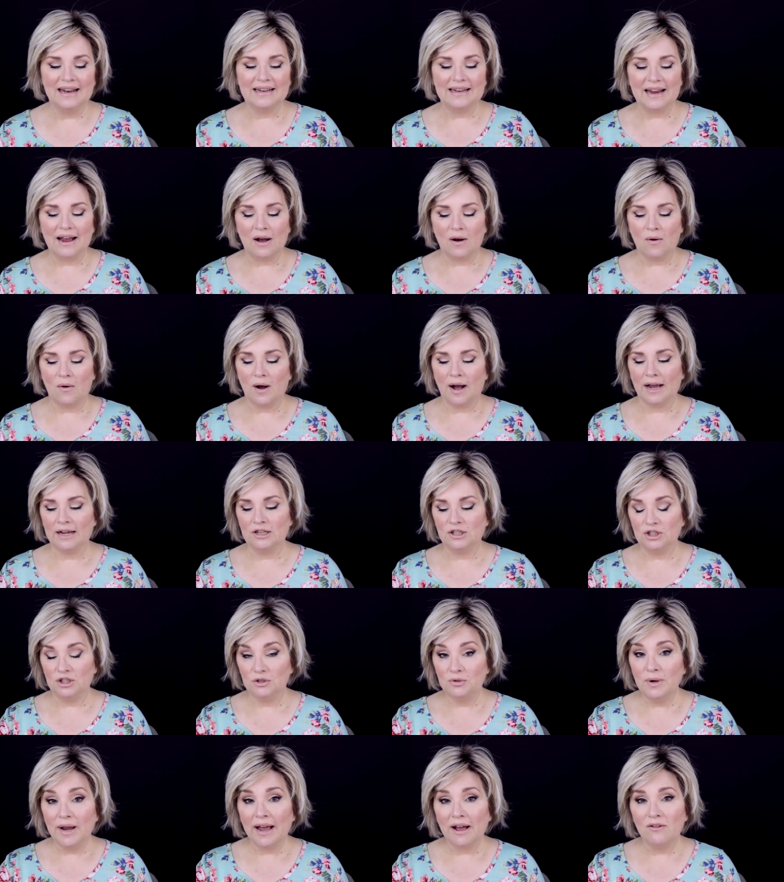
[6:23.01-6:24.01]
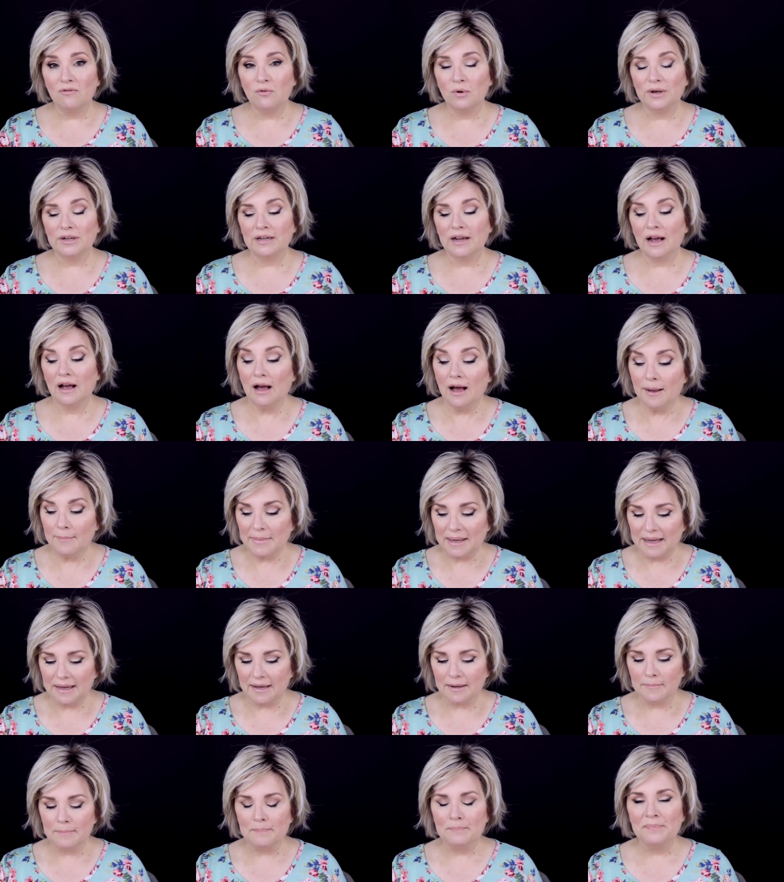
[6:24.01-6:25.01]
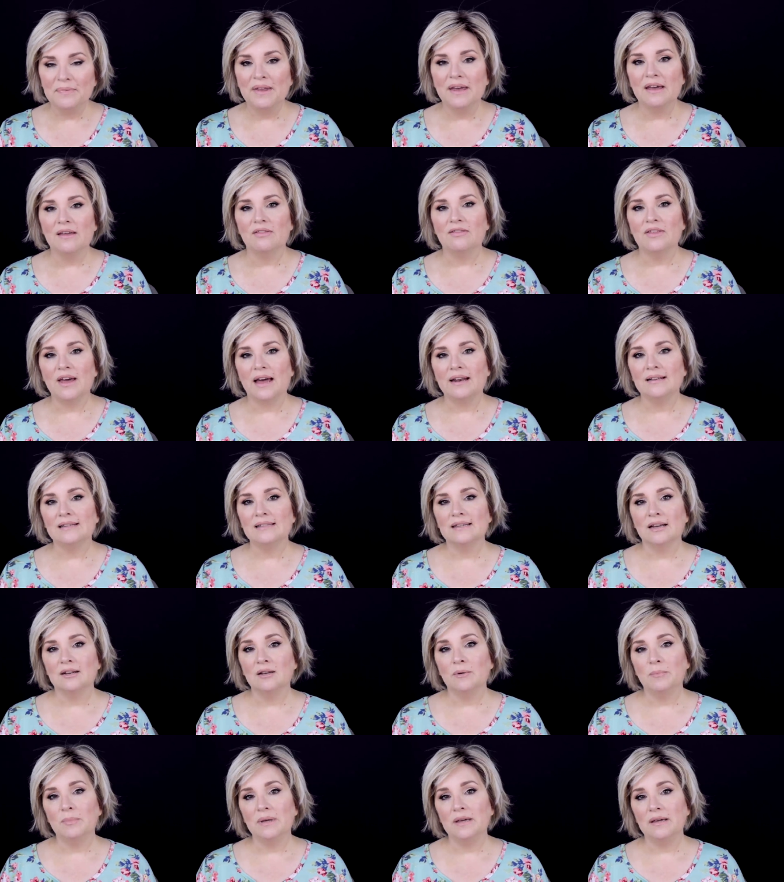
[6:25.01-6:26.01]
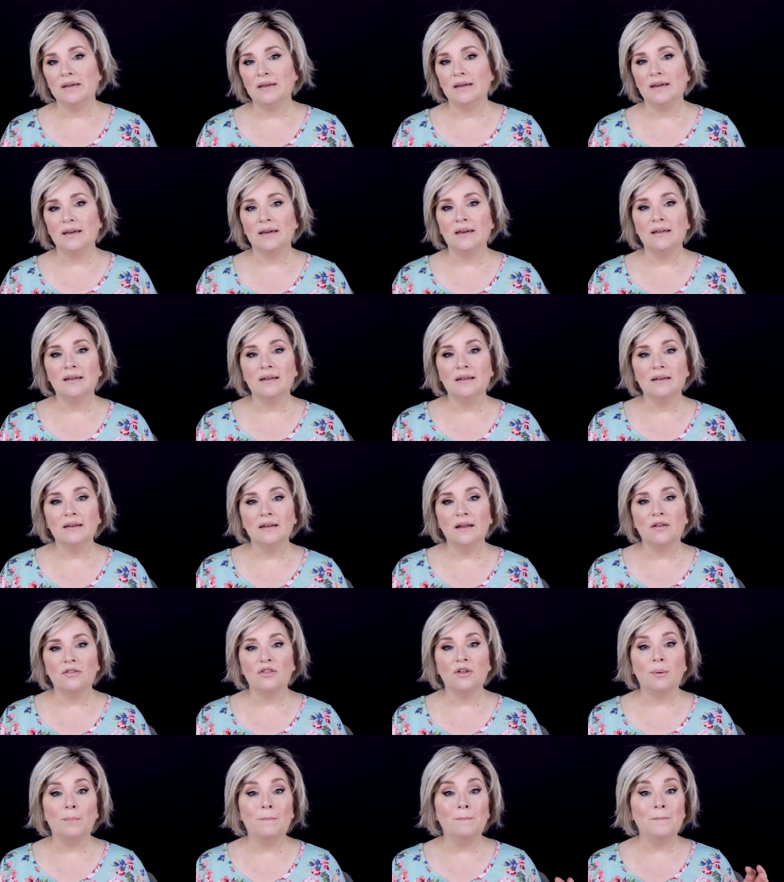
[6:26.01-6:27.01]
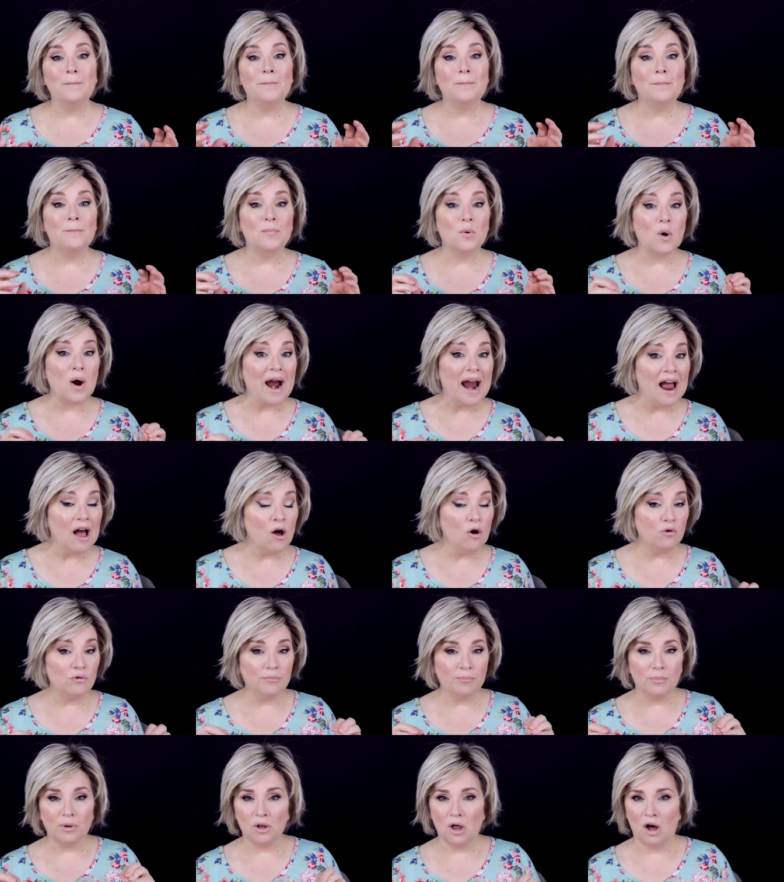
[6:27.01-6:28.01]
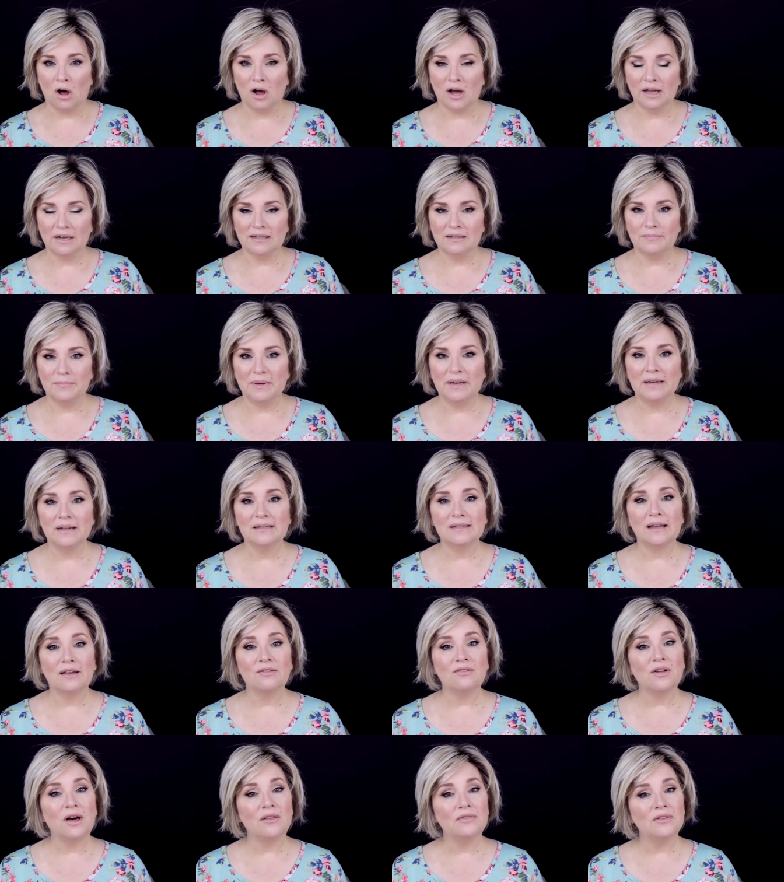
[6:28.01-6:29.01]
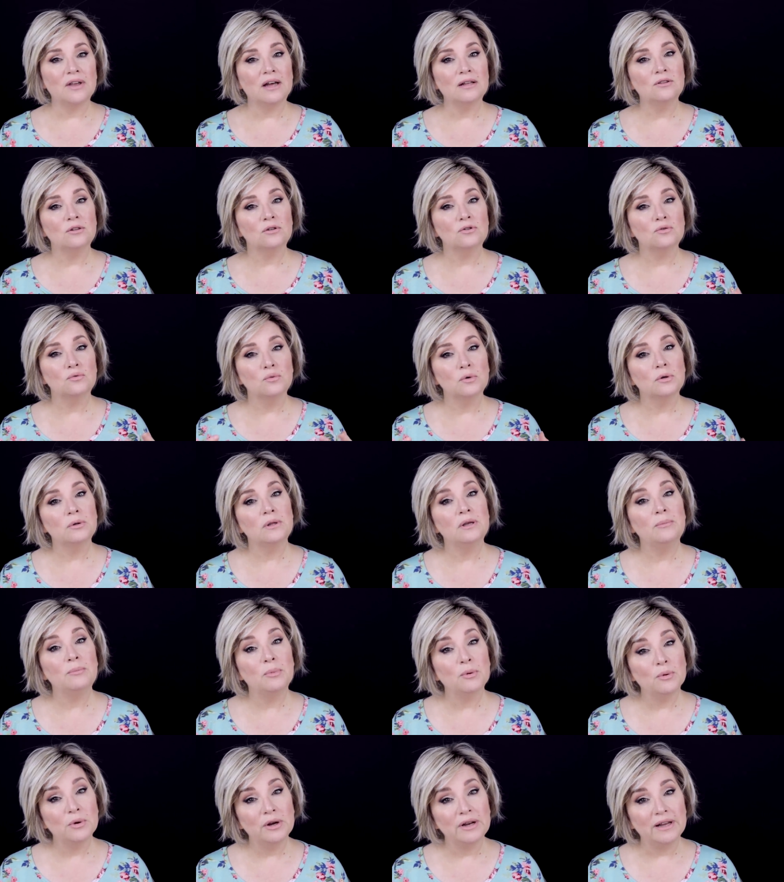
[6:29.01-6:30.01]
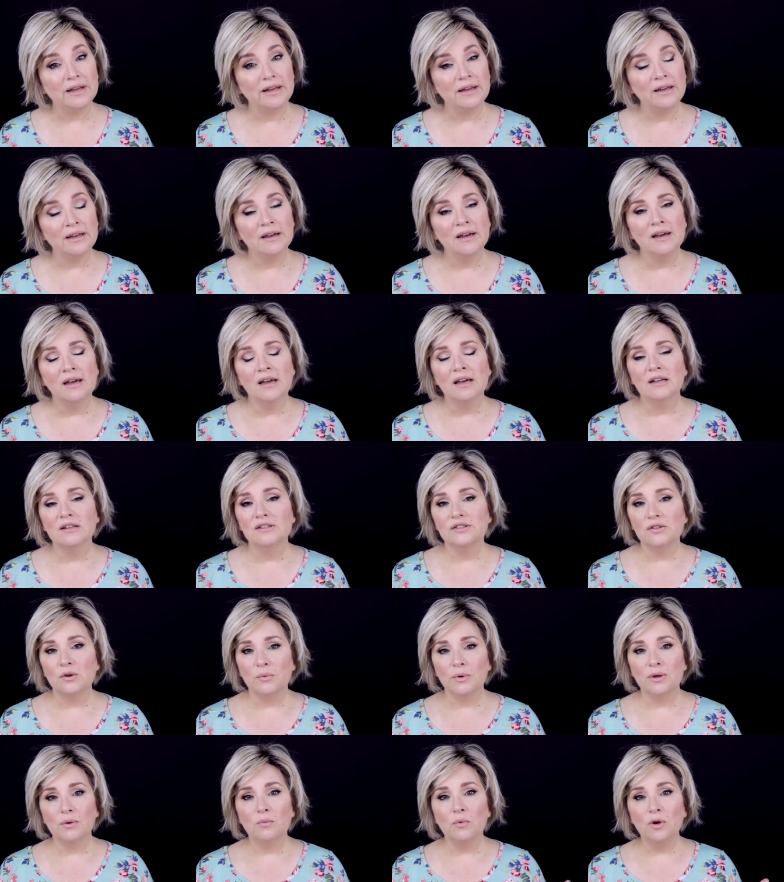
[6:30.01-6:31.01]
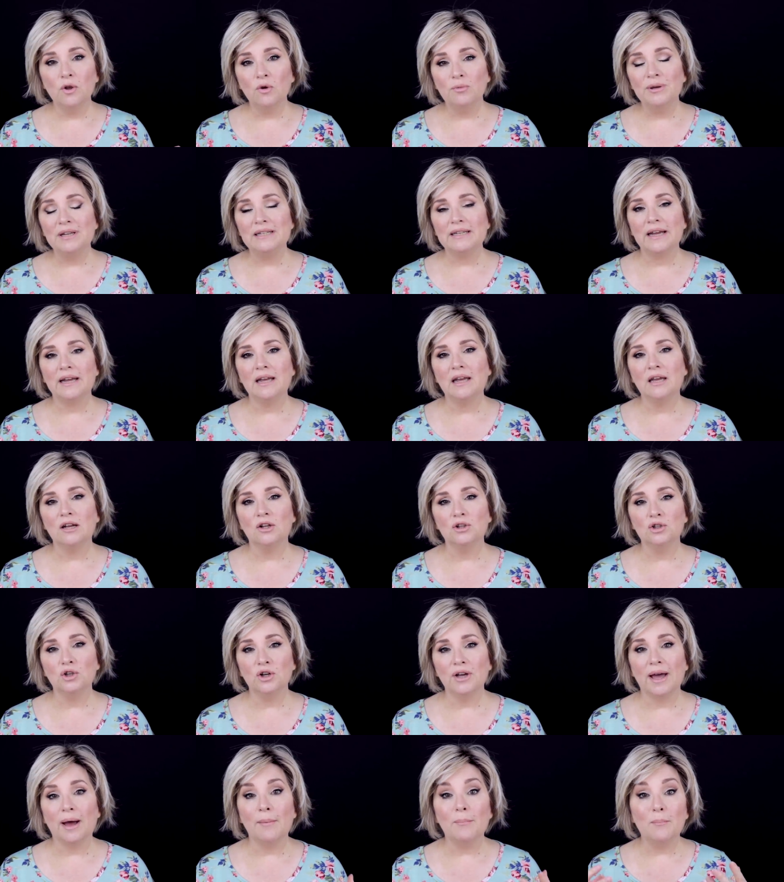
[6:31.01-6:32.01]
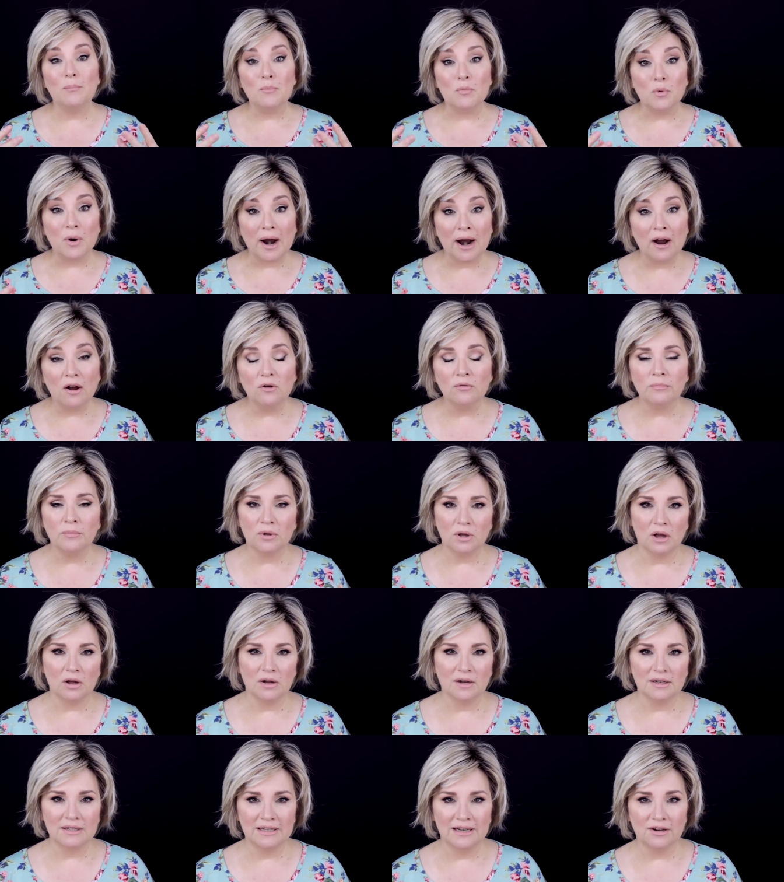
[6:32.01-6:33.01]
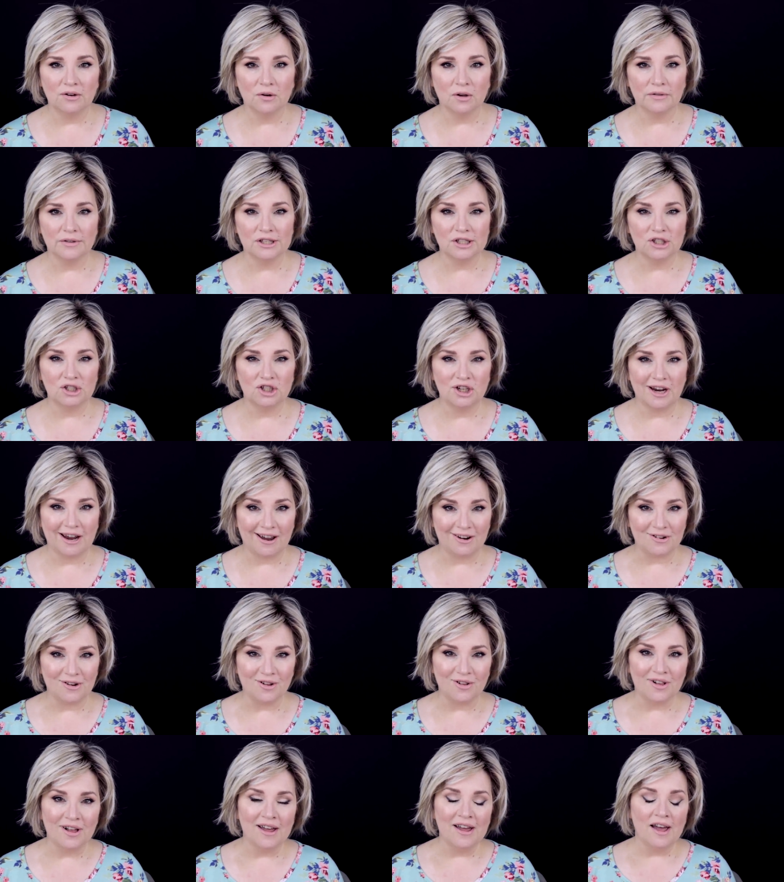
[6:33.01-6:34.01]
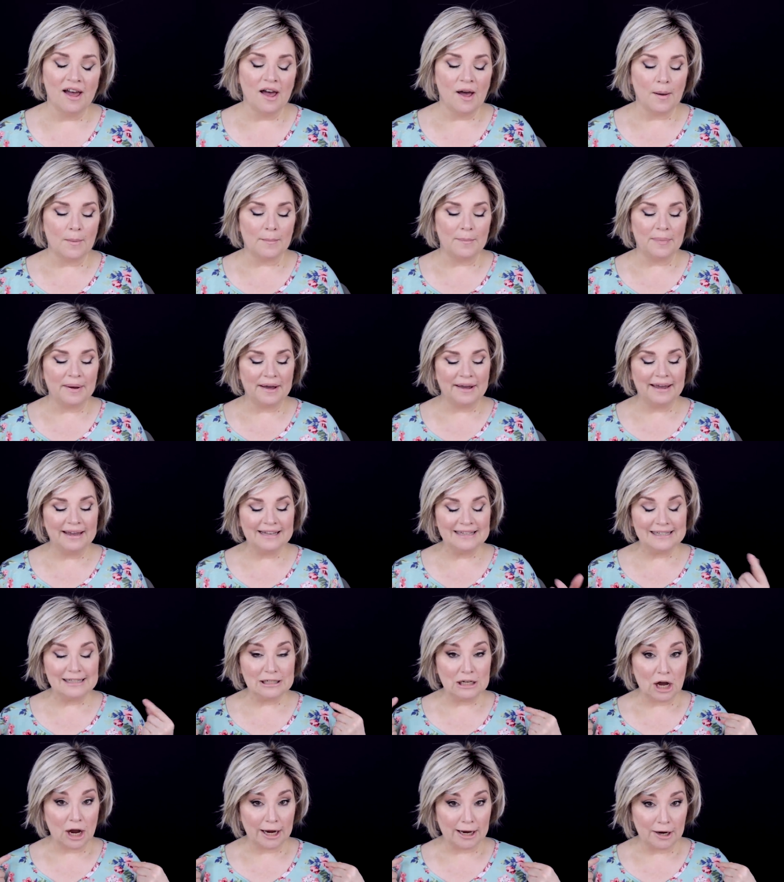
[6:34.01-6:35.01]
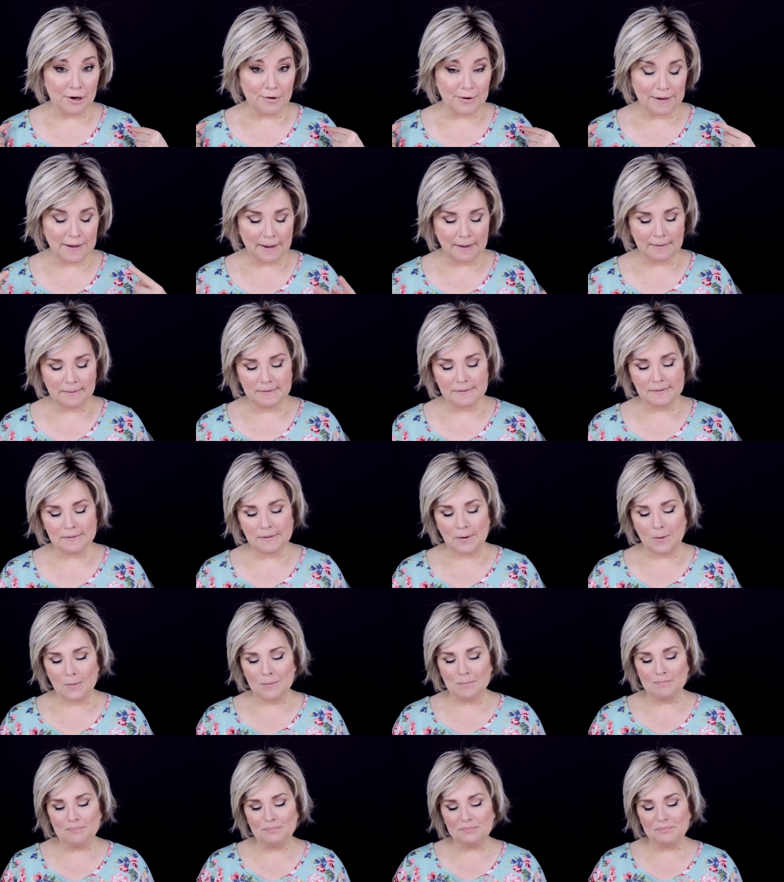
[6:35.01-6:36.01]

Now, I do have one coming that is gonna be in the brown blonde because I thought that looked really pretty. So we will be taking a look at brown blonde here on this channel, but it's not here yet. So,